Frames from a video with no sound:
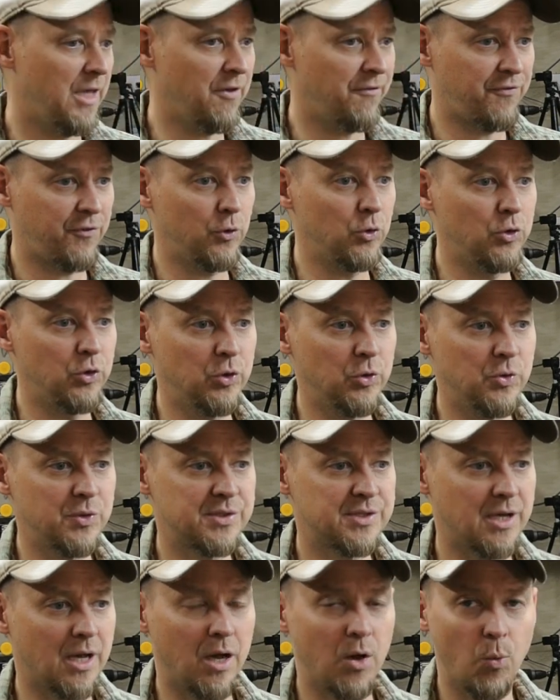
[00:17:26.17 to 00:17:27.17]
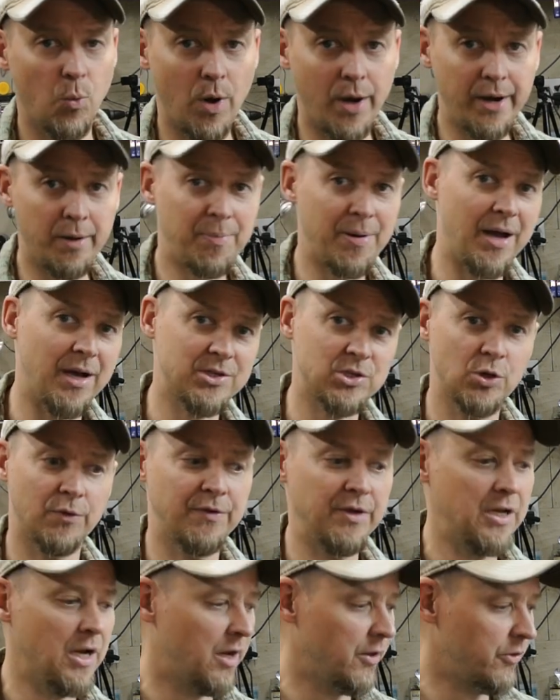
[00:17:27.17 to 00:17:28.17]
if you use uh, one epoxy
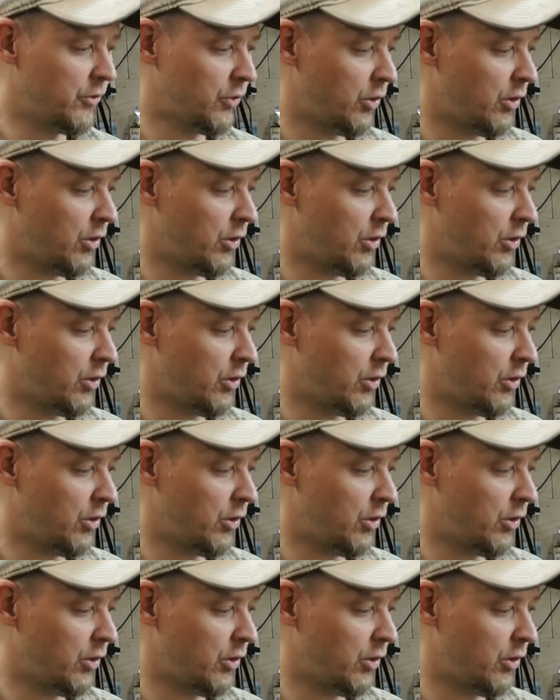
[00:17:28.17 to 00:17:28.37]
over the other,